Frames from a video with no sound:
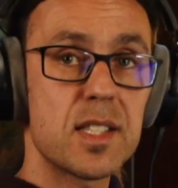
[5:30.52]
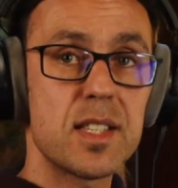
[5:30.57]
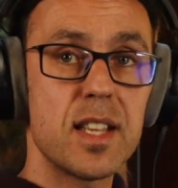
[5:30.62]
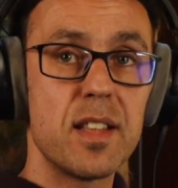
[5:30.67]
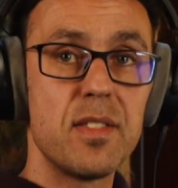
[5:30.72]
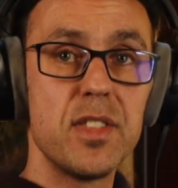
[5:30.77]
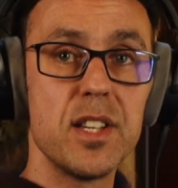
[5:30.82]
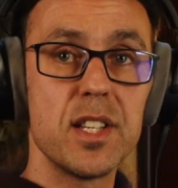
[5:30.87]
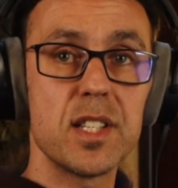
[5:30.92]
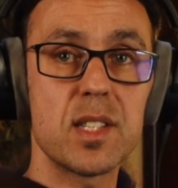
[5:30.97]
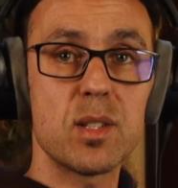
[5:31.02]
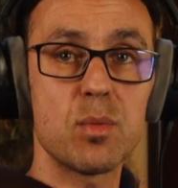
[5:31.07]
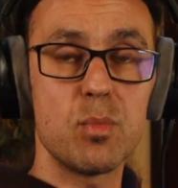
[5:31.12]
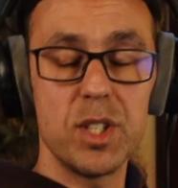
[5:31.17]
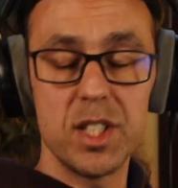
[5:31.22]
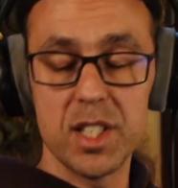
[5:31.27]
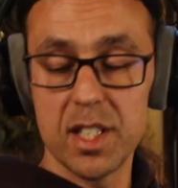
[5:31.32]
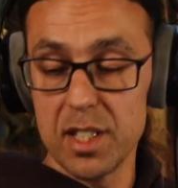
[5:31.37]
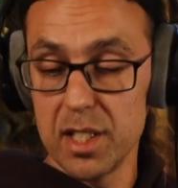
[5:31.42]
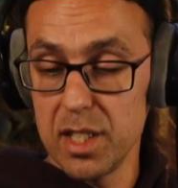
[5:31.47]
than this.
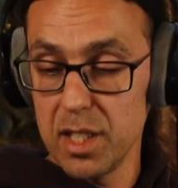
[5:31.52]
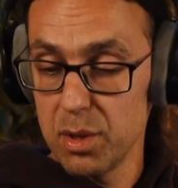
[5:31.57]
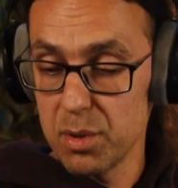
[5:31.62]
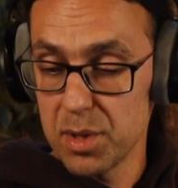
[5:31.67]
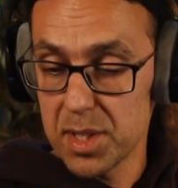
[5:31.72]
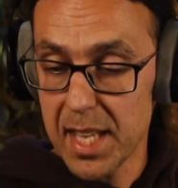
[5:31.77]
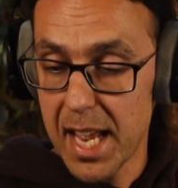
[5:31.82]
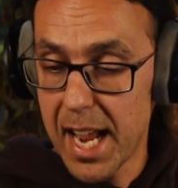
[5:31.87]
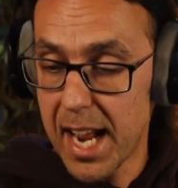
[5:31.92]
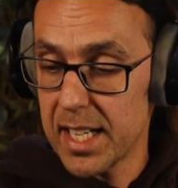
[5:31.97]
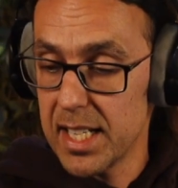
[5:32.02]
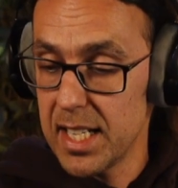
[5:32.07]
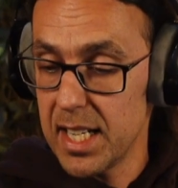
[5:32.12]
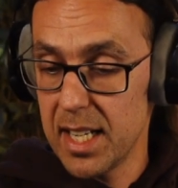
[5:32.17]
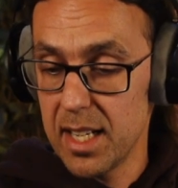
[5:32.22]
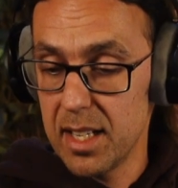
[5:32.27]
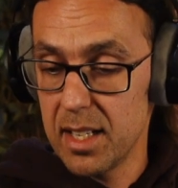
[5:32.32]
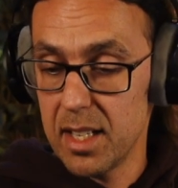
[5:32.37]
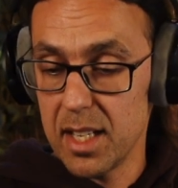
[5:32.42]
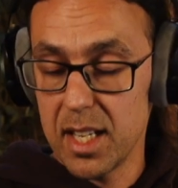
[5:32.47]
We didn't use
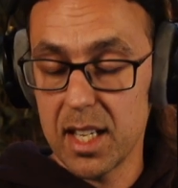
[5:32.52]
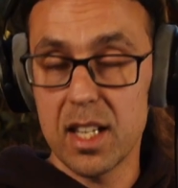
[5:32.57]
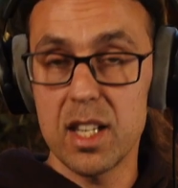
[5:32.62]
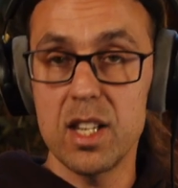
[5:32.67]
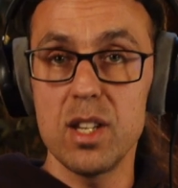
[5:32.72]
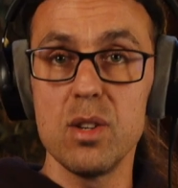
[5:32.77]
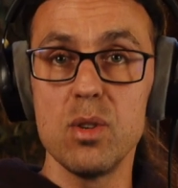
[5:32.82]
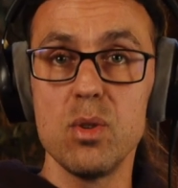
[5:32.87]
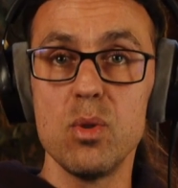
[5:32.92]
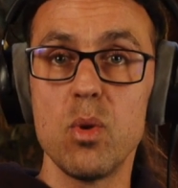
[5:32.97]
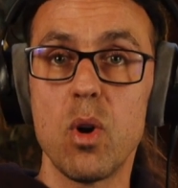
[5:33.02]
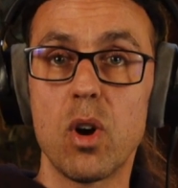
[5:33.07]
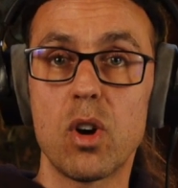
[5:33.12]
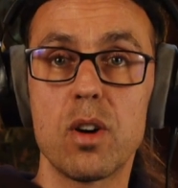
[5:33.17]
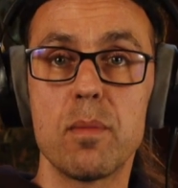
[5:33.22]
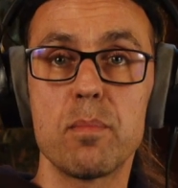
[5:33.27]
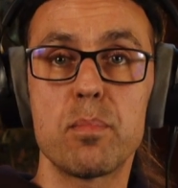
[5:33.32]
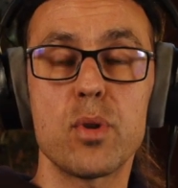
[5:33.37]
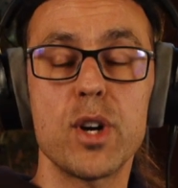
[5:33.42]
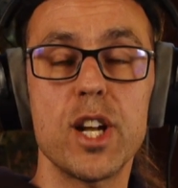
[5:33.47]
any EQ or
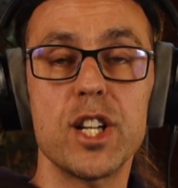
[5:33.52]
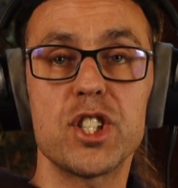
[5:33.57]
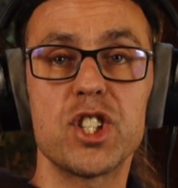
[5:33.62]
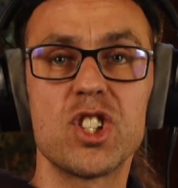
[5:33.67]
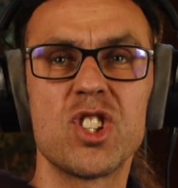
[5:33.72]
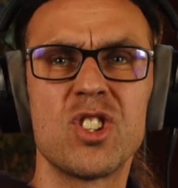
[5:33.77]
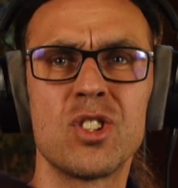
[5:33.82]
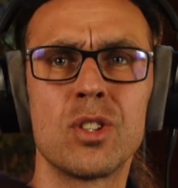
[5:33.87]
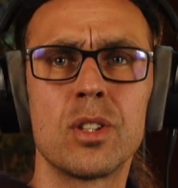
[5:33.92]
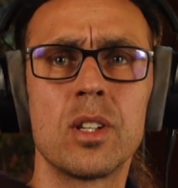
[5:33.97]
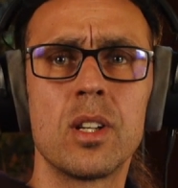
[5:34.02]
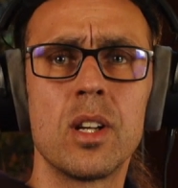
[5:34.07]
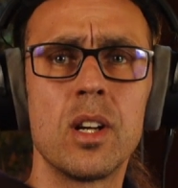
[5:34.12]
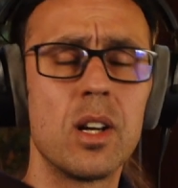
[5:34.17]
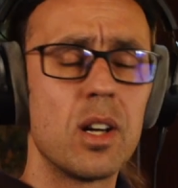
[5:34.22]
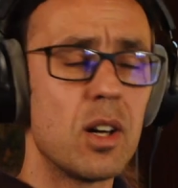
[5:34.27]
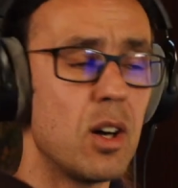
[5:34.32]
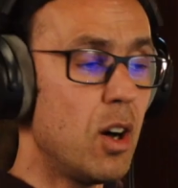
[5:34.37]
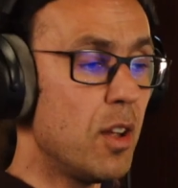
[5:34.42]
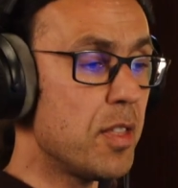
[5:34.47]
compression
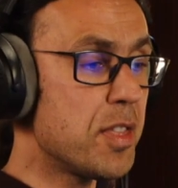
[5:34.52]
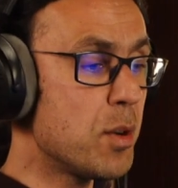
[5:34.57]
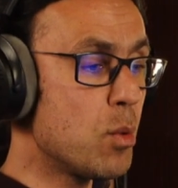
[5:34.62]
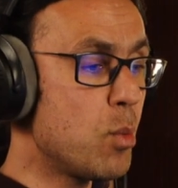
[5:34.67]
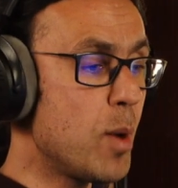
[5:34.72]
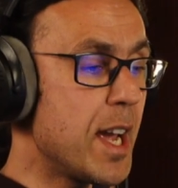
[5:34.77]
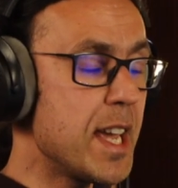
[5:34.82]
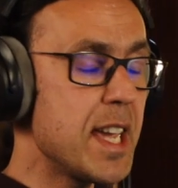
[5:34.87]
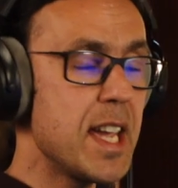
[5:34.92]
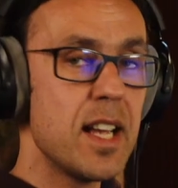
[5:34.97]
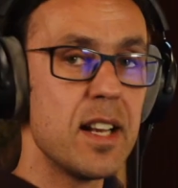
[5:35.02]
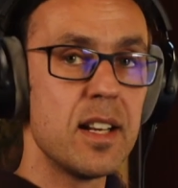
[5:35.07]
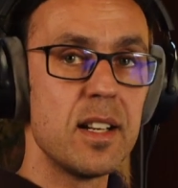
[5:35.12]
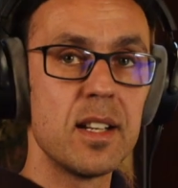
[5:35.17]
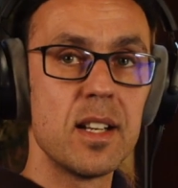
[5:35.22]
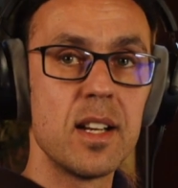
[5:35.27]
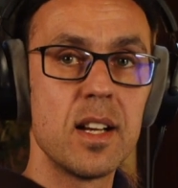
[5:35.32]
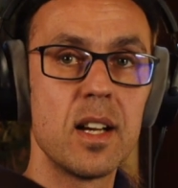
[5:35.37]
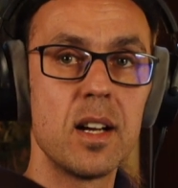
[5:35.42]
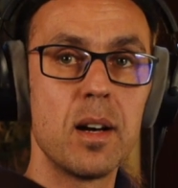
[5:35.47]
on the way in.